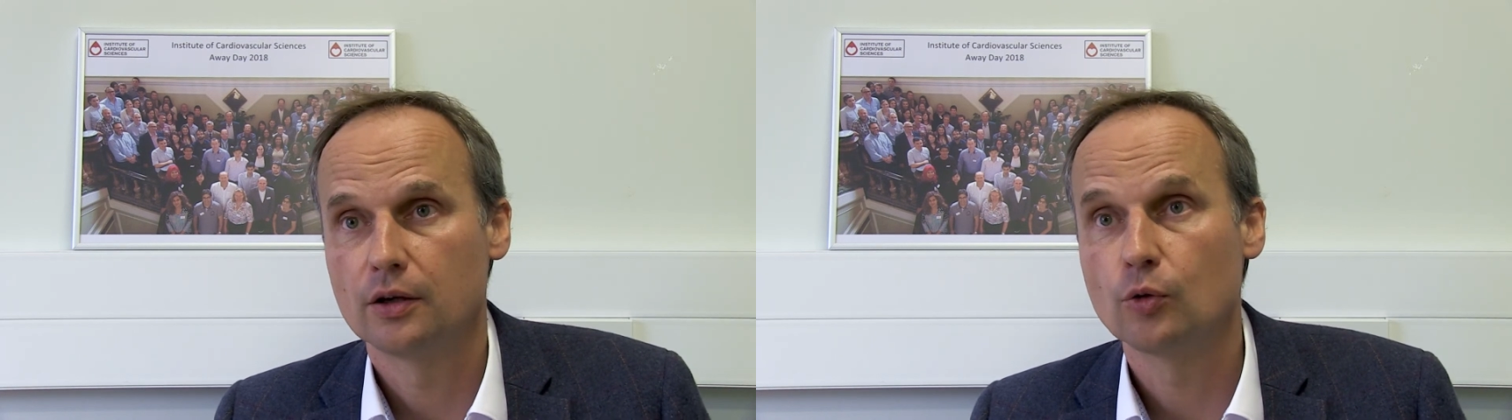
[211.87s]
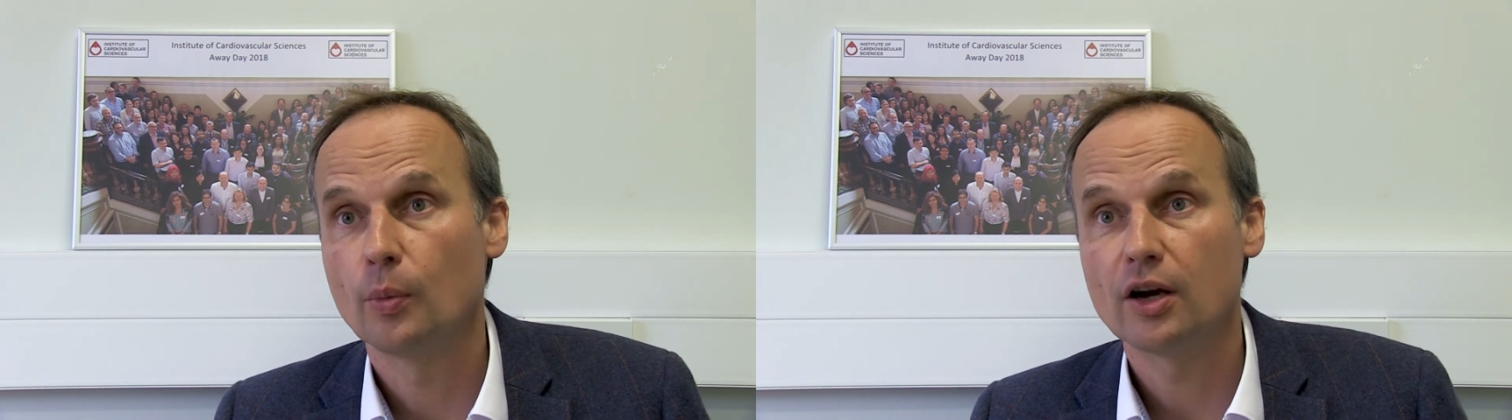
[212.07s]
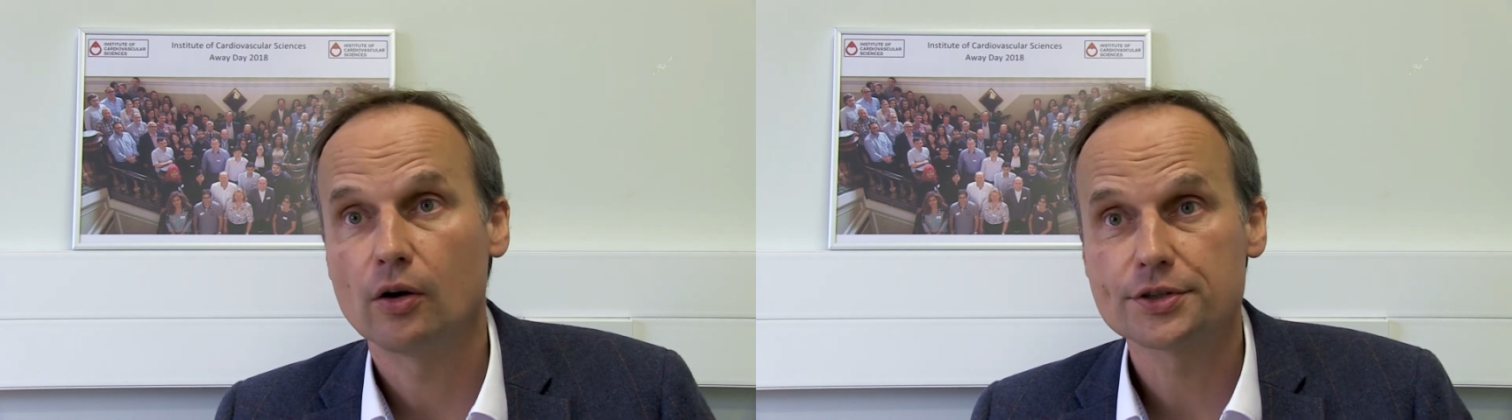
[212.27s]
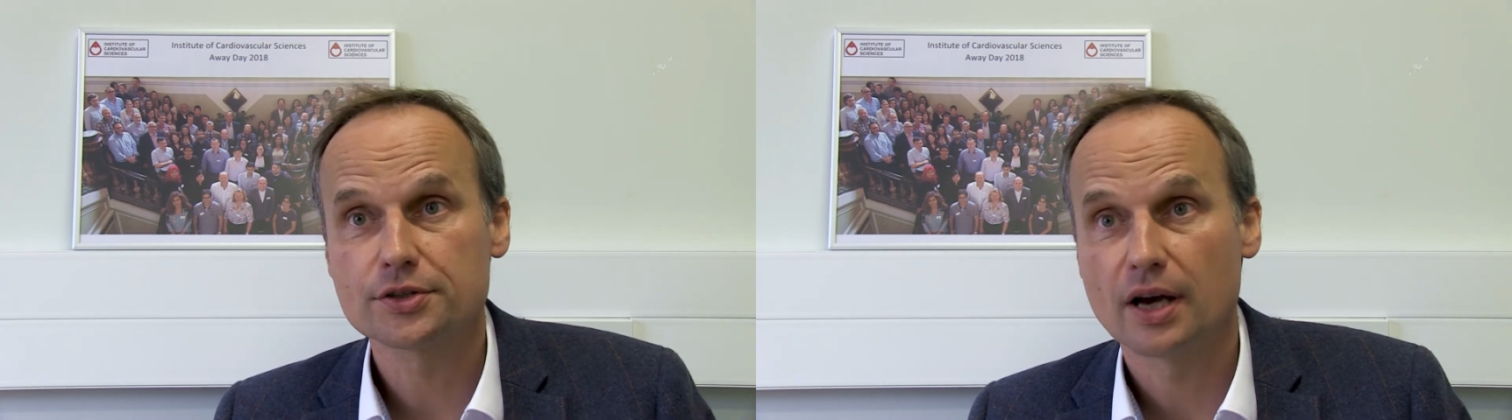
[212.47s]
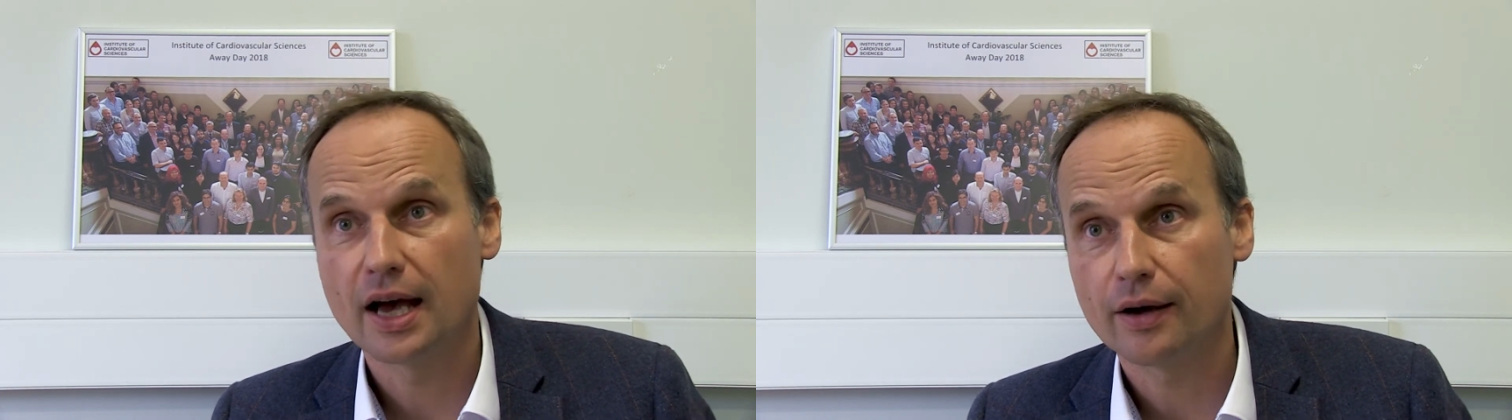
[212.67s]
You may
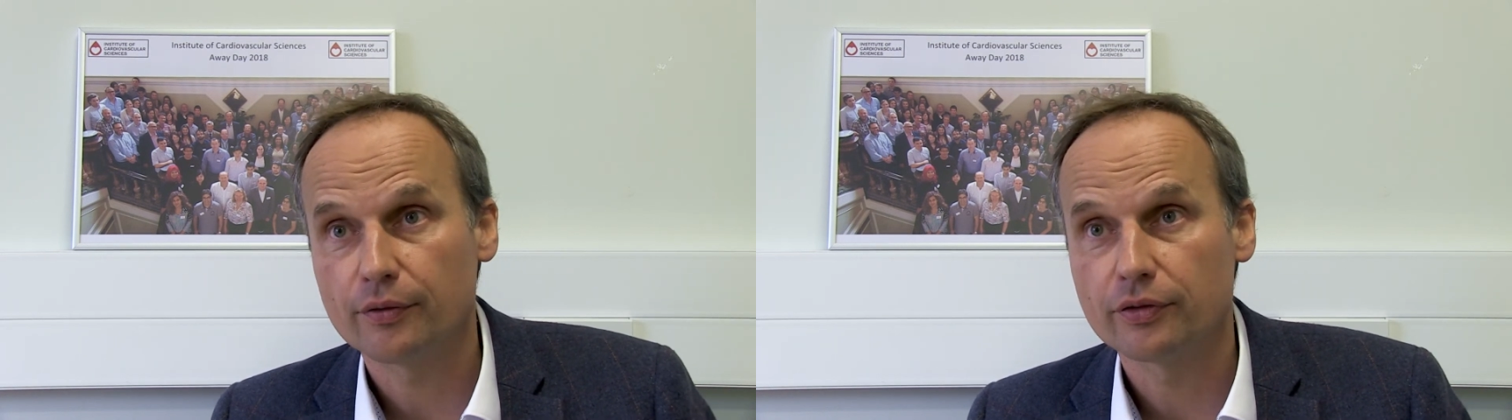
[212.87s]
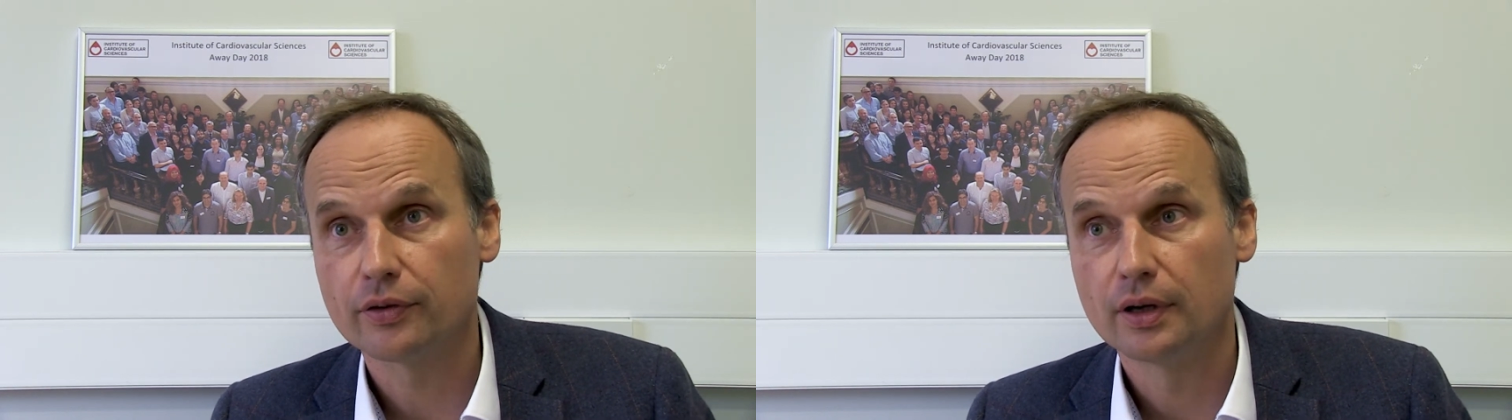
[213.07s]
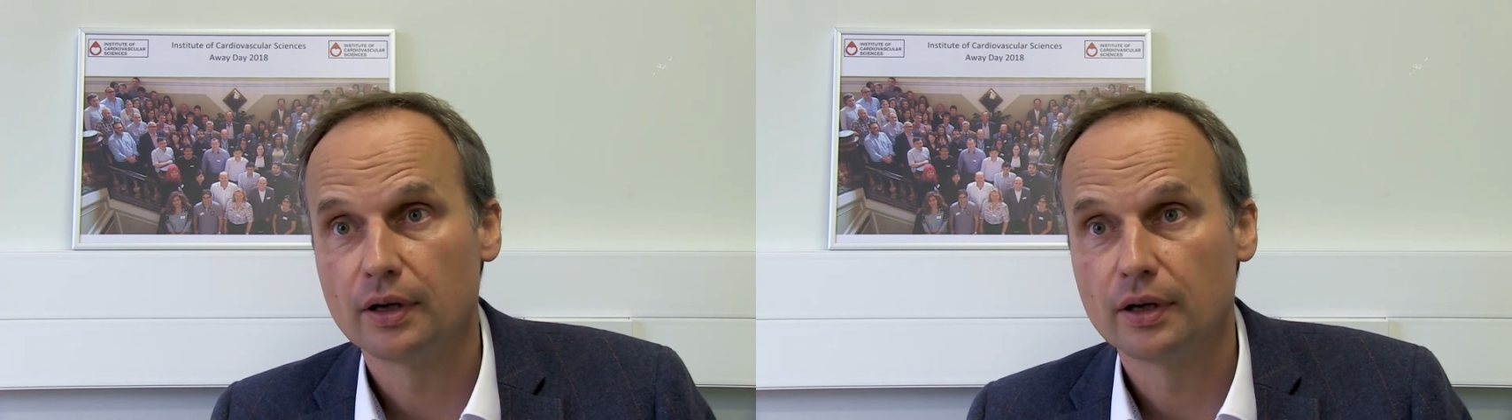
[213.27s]
also have